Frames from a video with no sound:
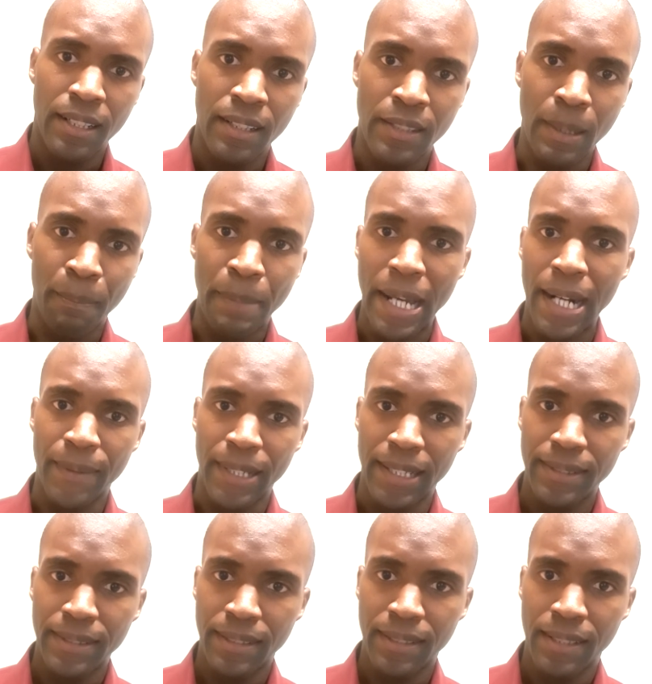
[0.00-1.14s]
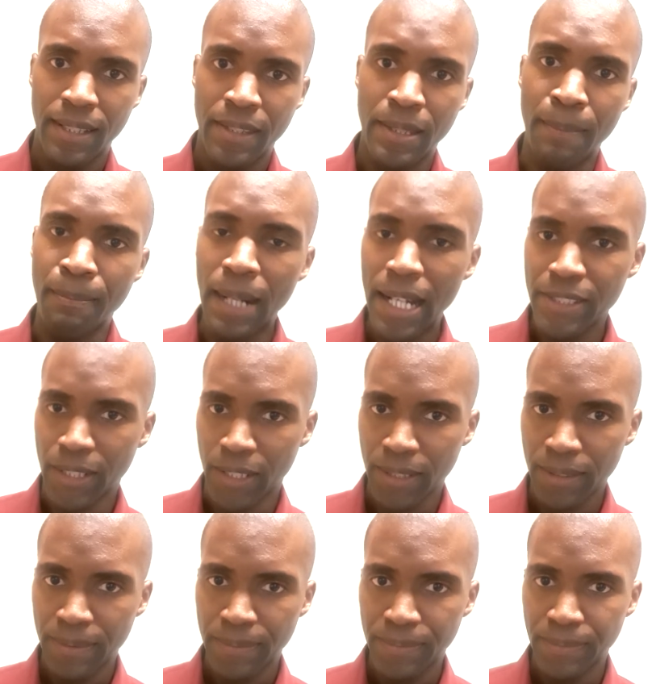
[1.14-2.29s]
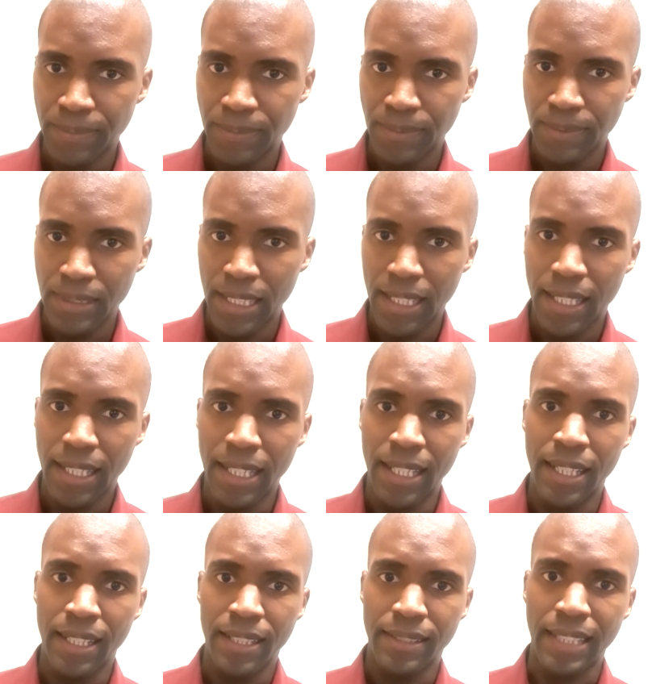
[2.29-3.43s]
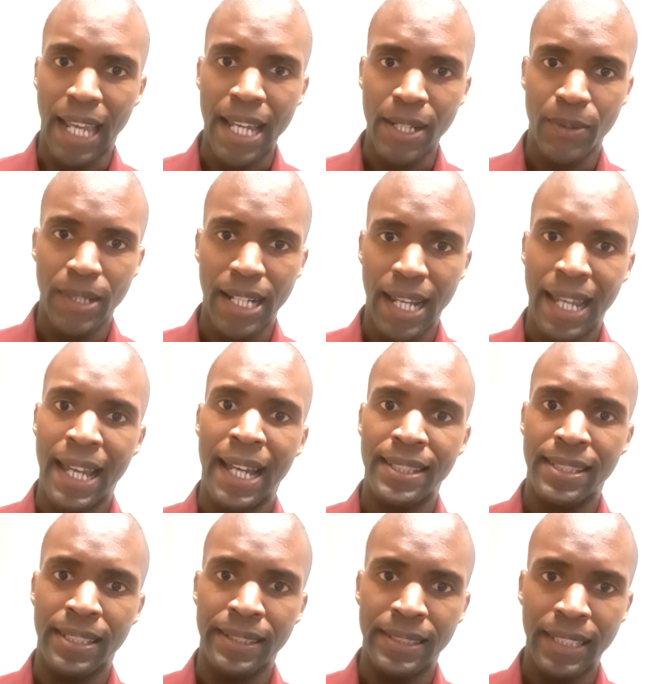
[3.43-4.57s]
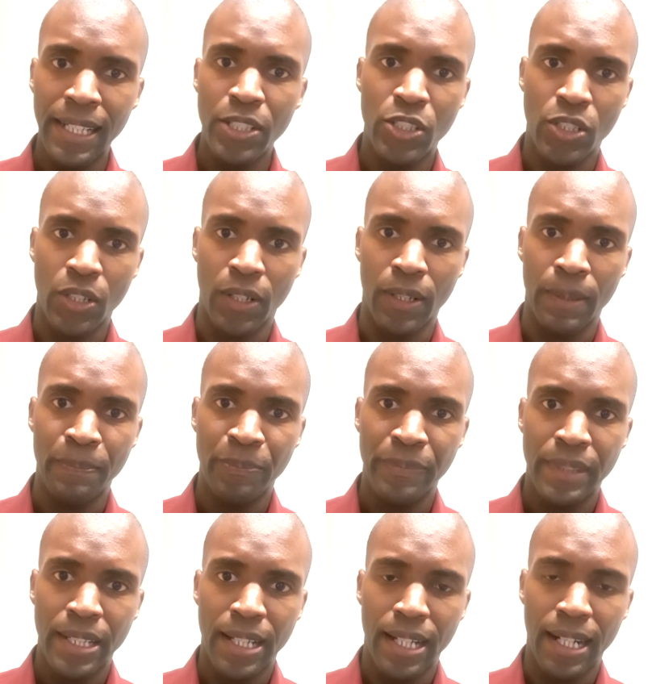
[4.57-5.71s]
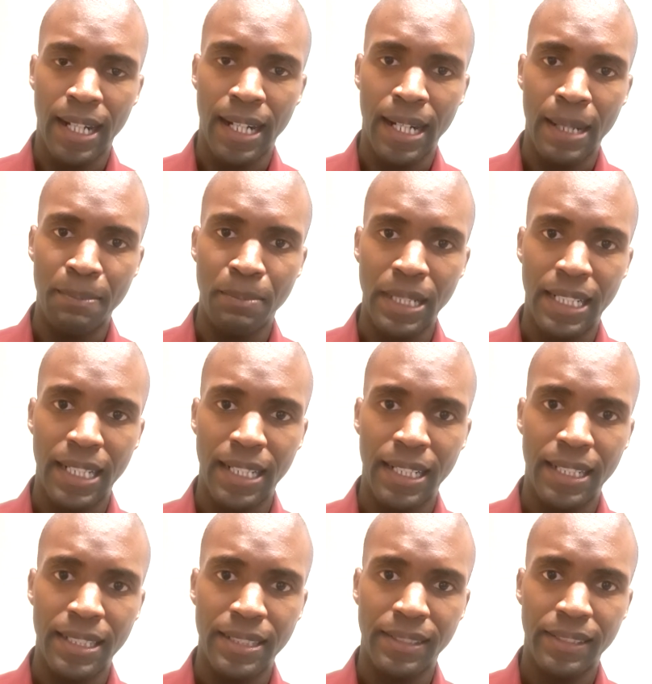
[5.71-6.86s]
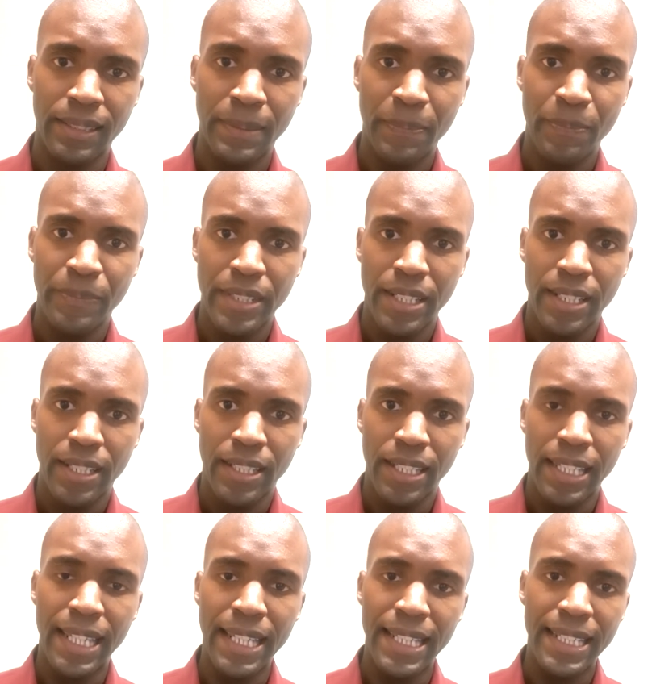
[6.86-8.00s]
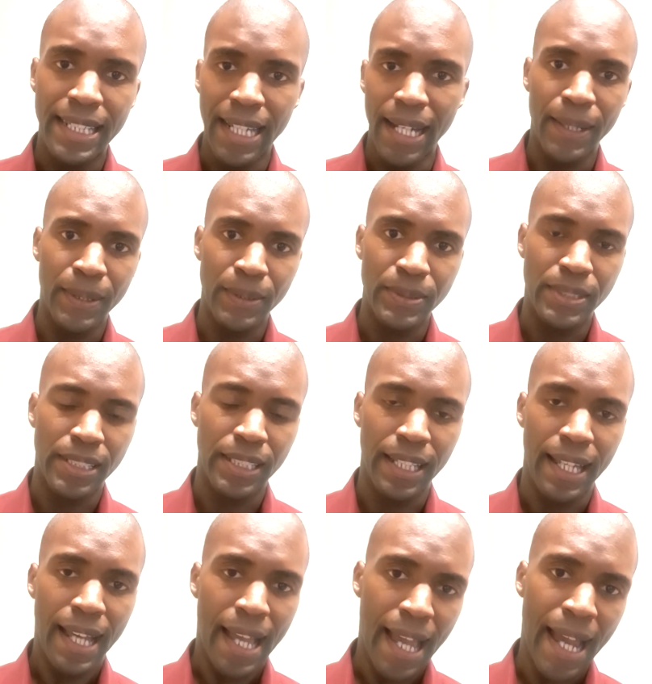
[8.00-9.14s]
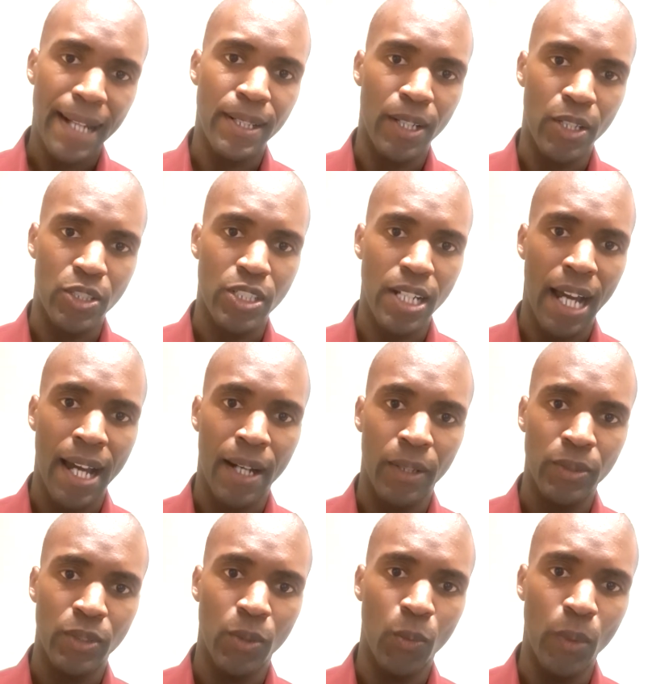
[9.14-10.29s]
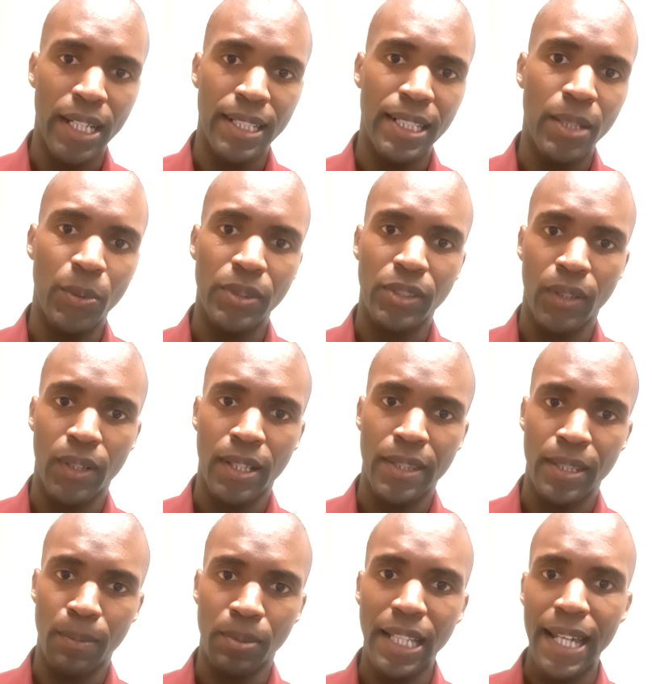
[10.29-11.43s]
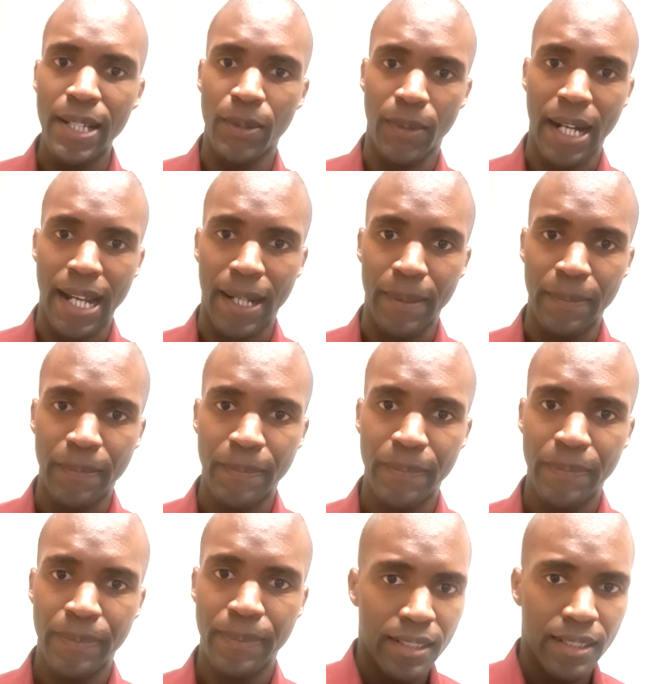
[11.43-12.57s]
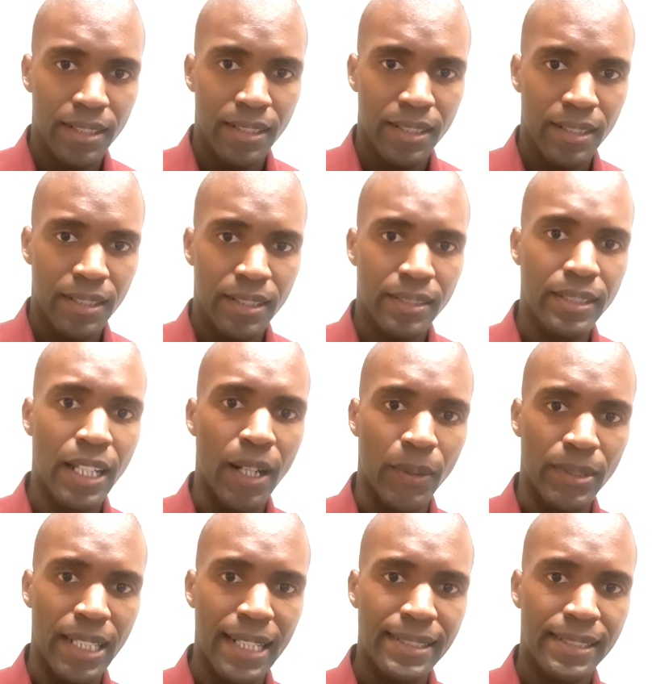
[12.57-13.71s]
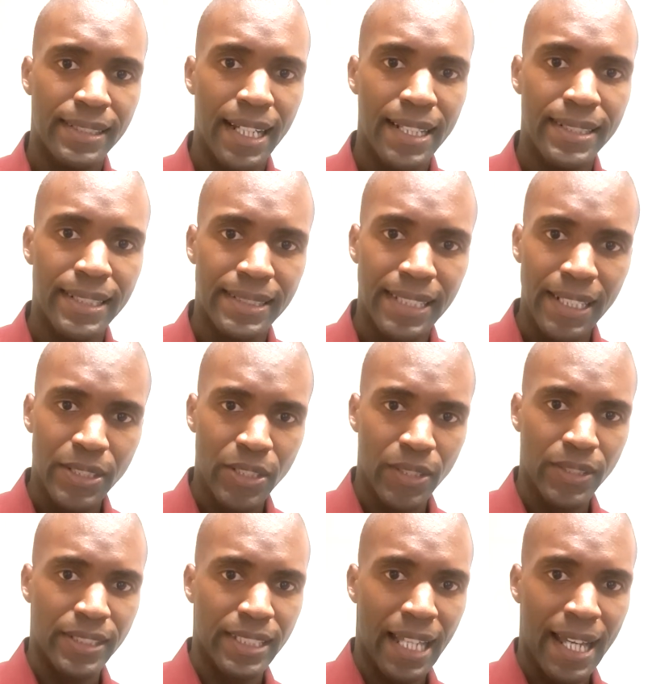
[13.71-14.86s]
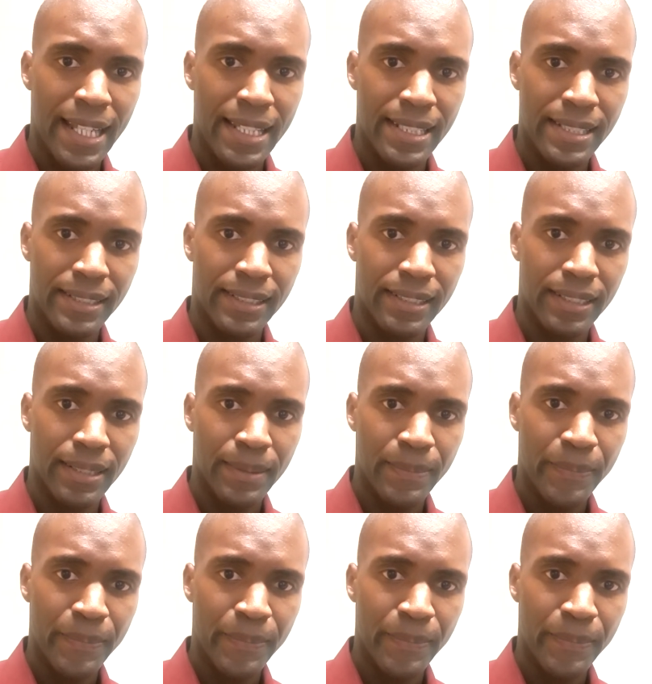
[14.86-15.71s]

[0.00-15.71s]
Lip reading: The parent, the mother, is angry at the teacher because he yelled at her child when he was on the playground. So let's say the teacher says,